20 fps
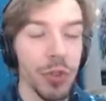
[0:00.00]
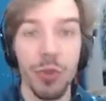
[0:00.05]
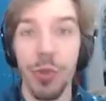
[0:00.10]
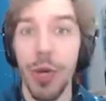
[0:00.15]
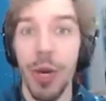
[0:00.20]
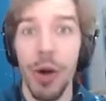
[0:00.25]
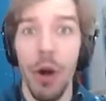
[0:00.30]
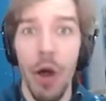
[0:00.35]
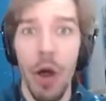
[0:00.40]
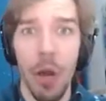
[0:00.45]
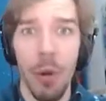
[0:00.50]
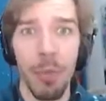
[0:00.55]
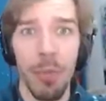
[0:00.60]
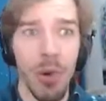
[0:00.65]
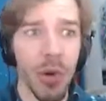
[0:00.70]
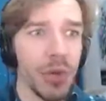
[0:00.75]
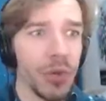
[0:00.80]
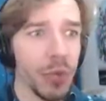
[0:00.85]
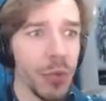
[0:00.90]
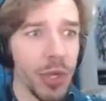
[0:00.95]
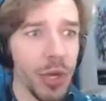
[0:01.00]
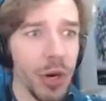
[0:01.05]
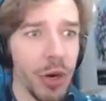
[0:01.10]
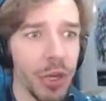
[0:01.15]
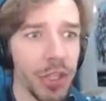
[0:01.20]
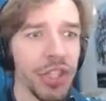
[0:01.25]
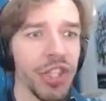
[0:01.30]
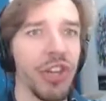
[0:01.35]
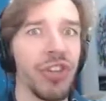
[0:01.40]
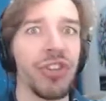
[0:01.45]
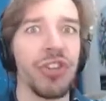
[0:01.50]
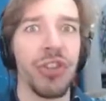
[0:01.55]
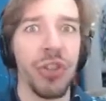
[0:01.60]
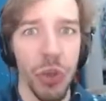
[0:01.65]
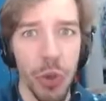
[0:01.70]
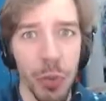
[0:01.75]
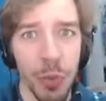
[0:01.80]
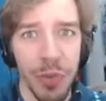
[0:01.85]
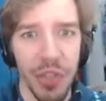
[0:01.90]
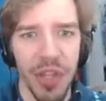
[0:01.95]
we are on point, we are Dutch
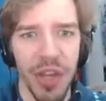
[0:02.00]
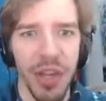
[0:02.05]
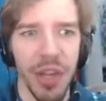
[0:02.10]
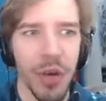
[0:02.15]
Doomsday,